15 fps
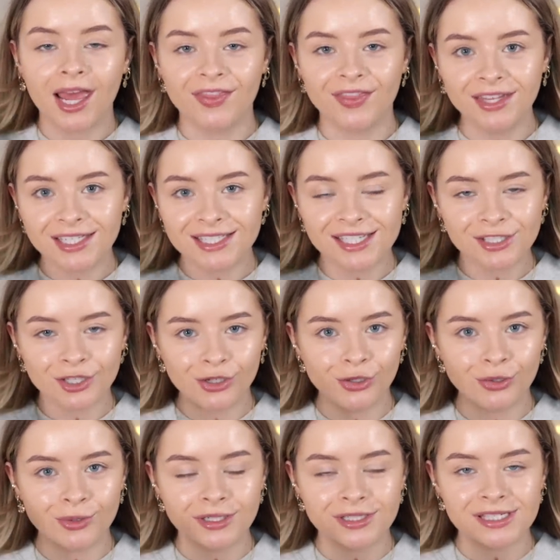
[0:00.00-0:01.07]
This is a
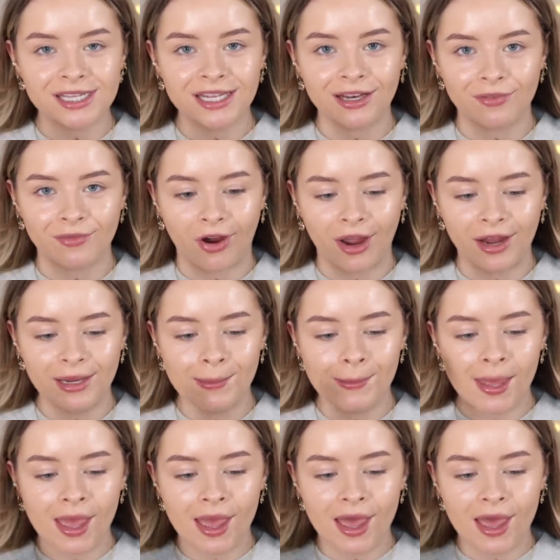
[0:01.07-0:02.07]
new concealer, right?